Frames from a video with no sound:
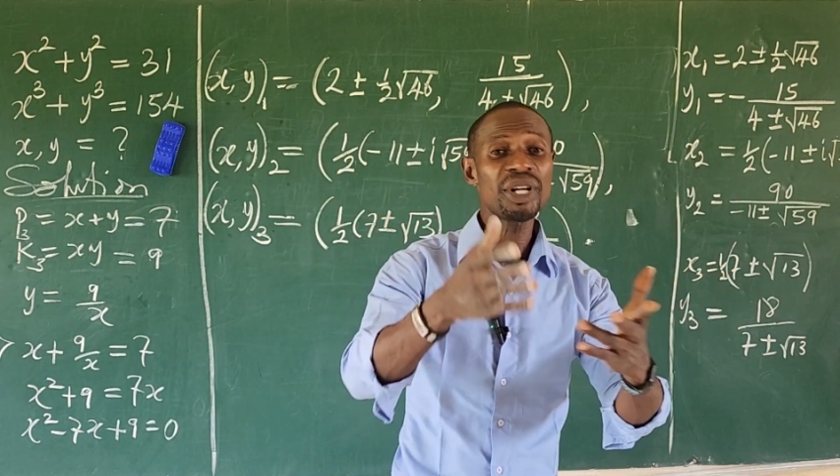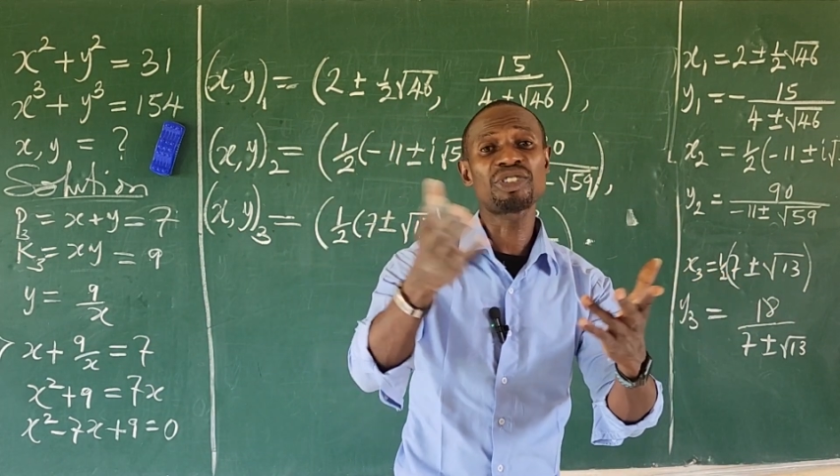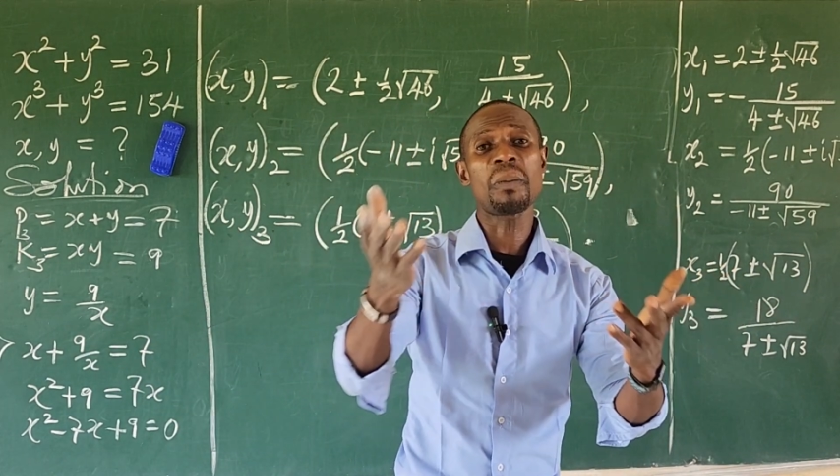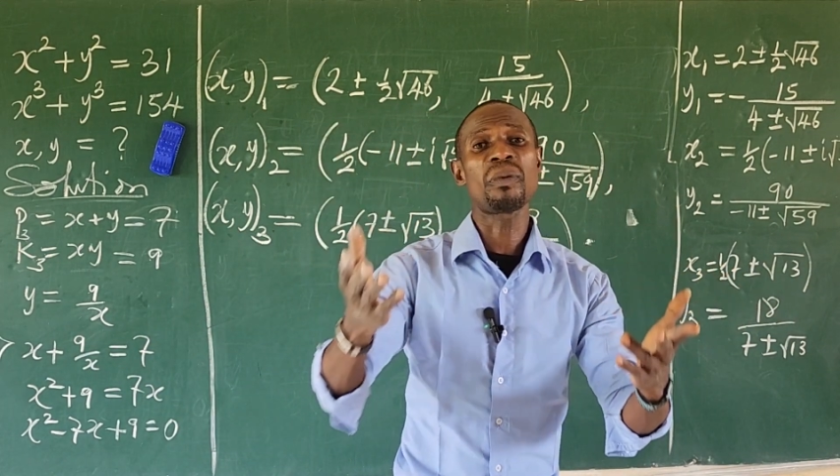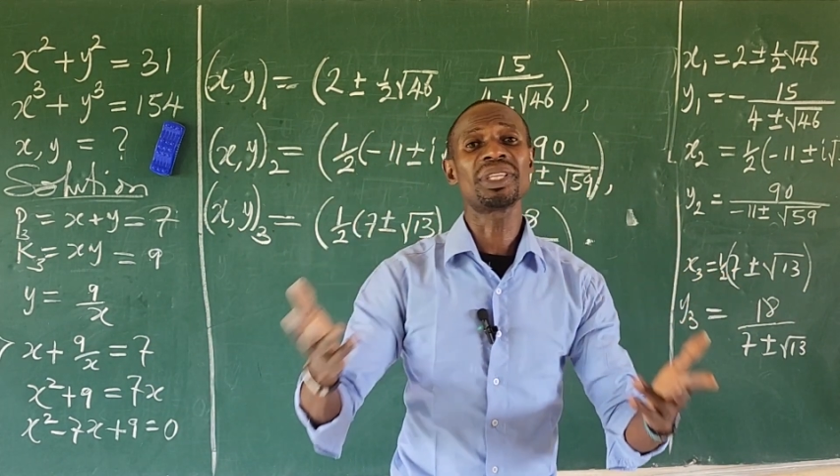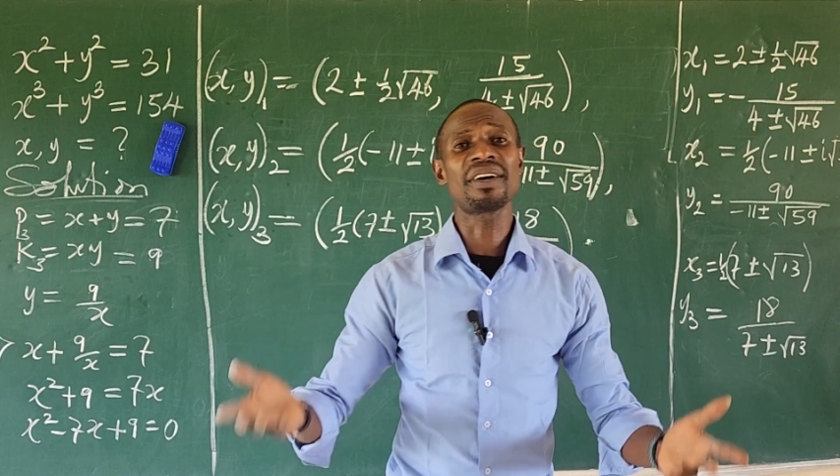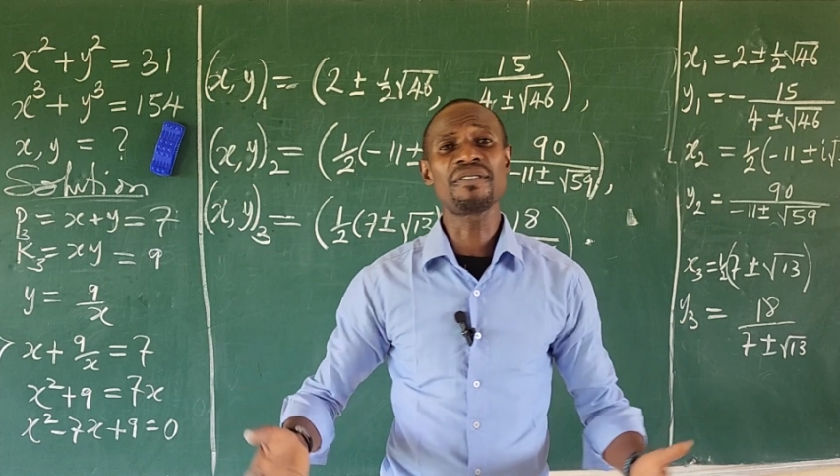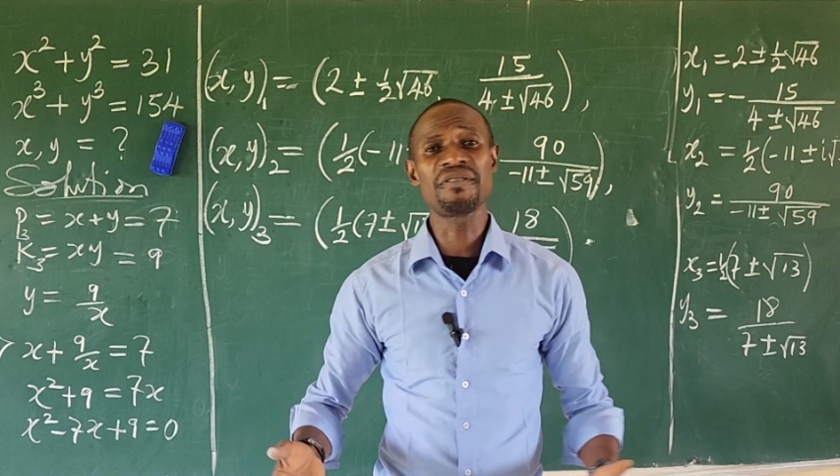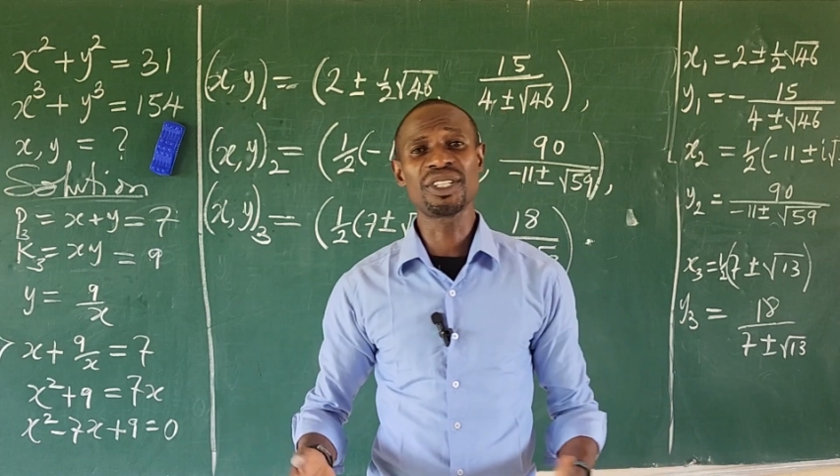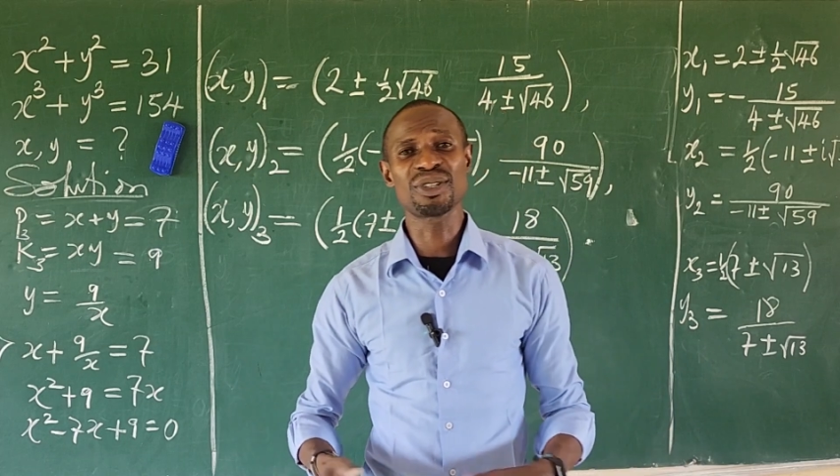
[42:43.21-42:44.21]
we drop
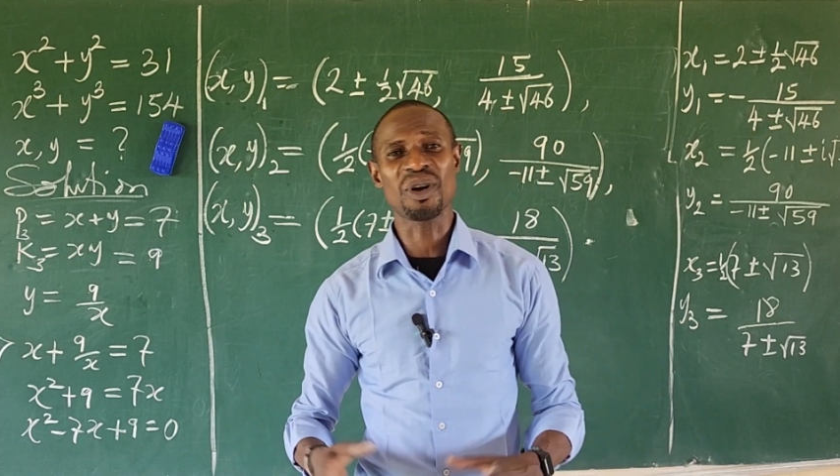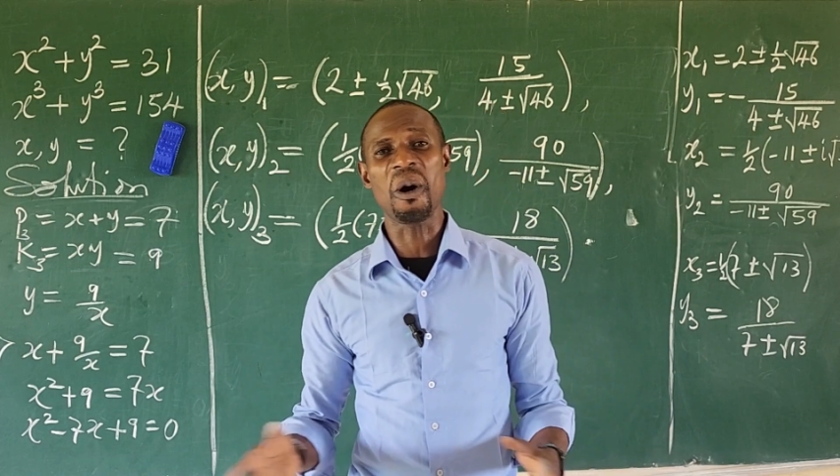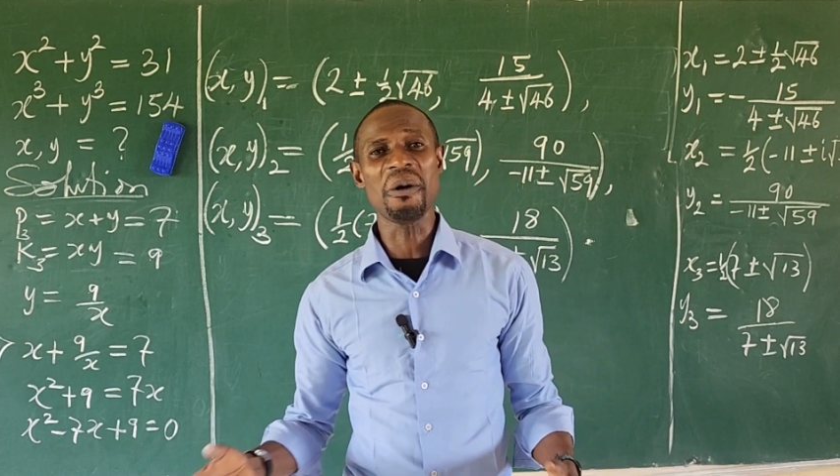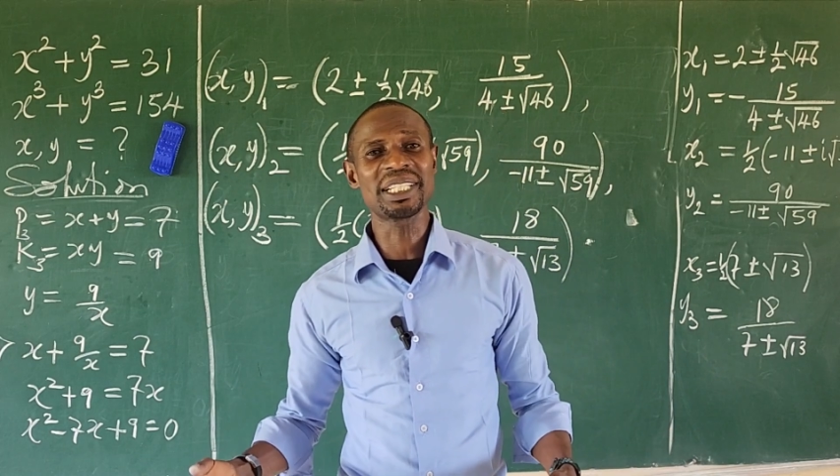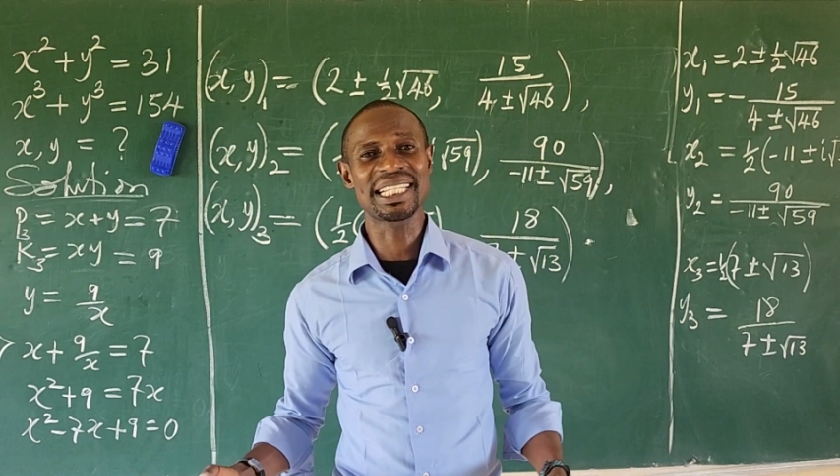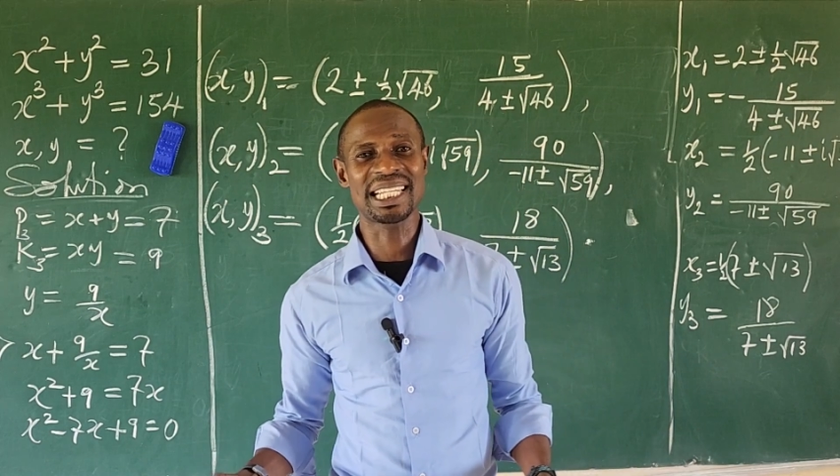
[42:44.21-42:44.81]
wonderful videos all